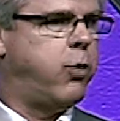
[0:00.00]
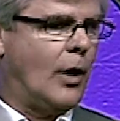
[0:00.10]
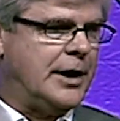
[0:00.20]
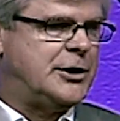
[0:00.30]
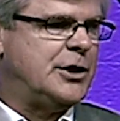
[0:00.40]

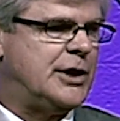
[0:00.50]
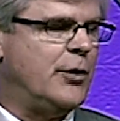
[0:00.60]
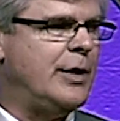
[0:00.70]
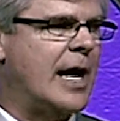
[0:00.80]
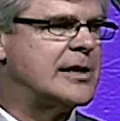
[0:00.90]
What did you
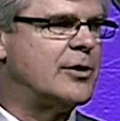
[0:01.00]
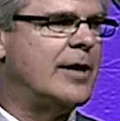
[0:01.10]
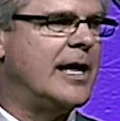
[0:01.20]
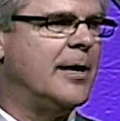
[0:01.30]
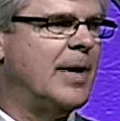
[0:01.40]
do
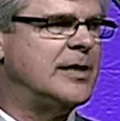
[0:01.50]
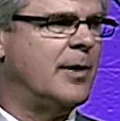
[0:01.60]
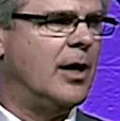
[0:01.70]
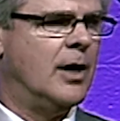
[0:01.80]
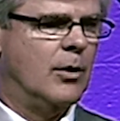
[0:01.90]
yesterday that made you
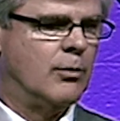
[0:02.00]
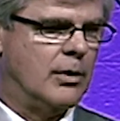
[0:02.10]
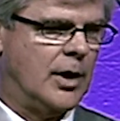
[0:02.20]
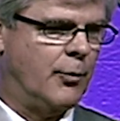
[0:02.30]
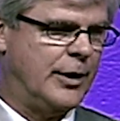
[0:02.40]
better?
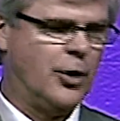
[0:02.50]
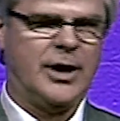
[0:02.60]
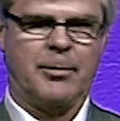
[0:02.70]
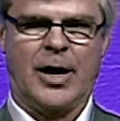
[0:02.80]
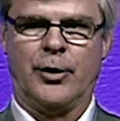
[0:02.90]
Well, we
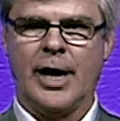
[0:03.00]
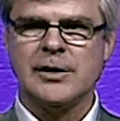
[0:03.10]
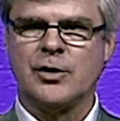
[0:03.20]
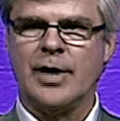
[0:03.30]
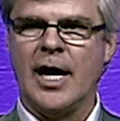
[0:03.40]
couldn't get better
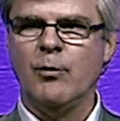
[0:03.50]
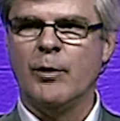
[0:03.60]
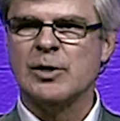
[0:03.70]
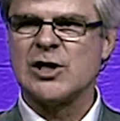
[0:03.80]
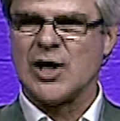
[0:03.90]
yesterday.
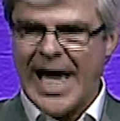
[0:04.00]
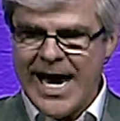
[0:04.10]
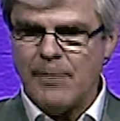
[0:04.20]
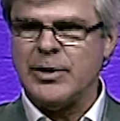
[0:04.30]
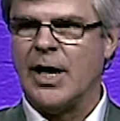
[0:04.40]
We were
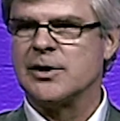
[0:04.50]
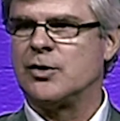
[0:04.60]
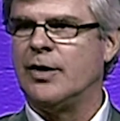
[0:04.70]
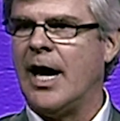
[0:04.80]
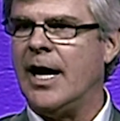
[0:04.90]
slammed
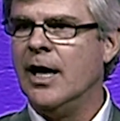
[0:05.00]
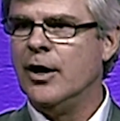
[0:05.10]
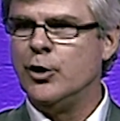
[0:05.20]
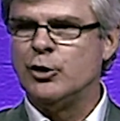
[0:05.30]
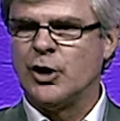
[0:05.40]
yesterday.
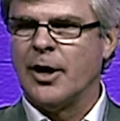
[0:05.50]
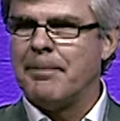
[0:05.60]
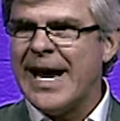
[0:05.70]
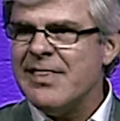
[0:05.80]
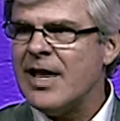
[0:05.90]
You should
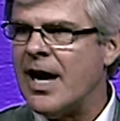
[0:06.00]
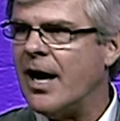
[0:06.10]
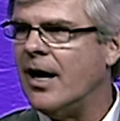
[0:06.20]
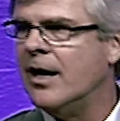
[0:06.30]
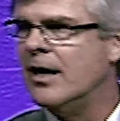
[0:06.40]
have been there.